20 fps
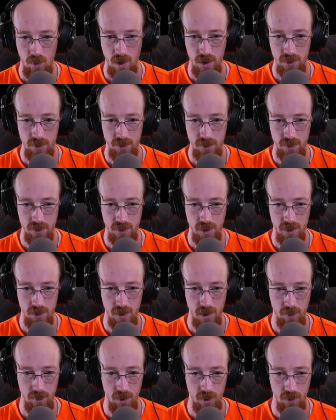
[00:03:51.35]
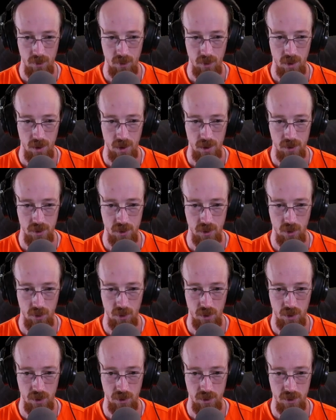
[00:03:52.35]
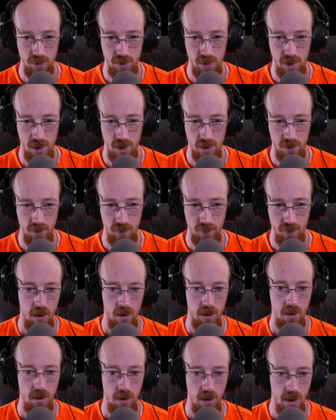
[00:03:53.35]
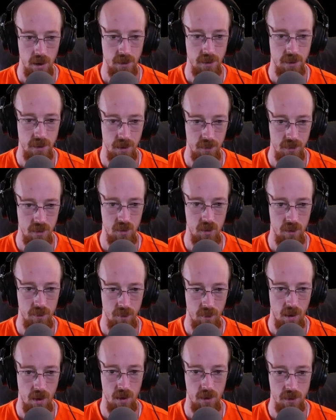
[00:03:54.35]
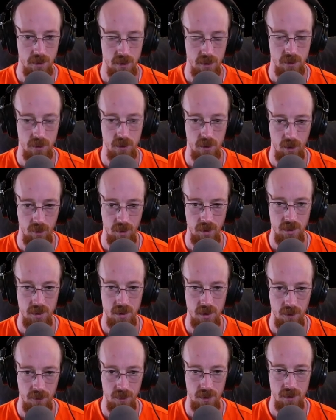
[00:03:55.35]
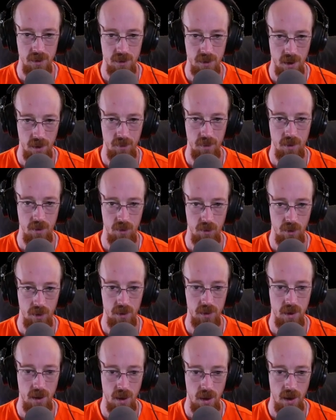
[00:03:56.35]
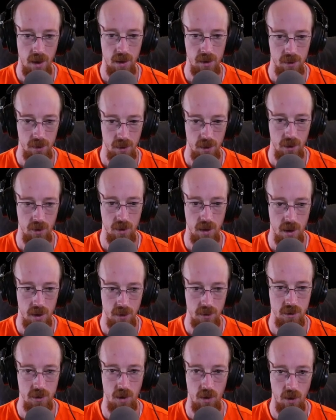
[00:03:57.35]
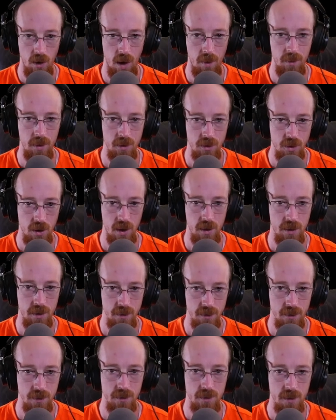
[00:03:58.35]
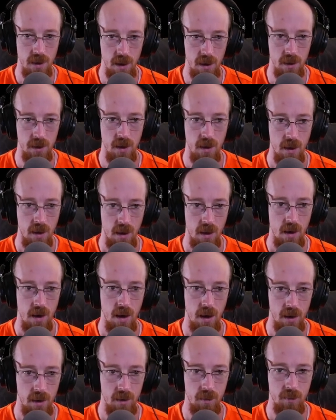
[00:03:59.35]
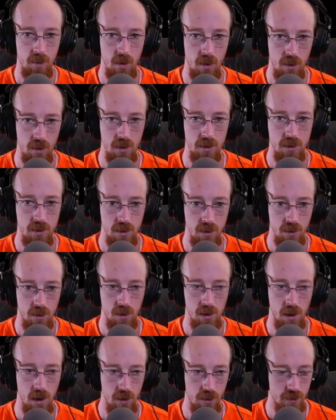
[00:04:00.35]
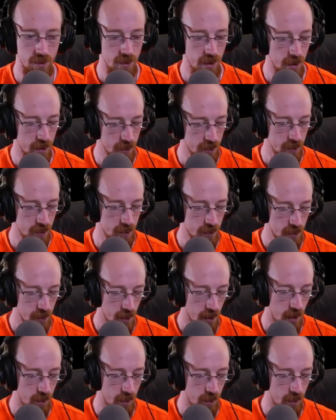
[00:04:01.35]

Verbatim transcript: Why does this say demo? I don't understand. It seems to have marked so much stuff as demo. What the heck? Okay, so I'm going to try this instead. I am going to close this.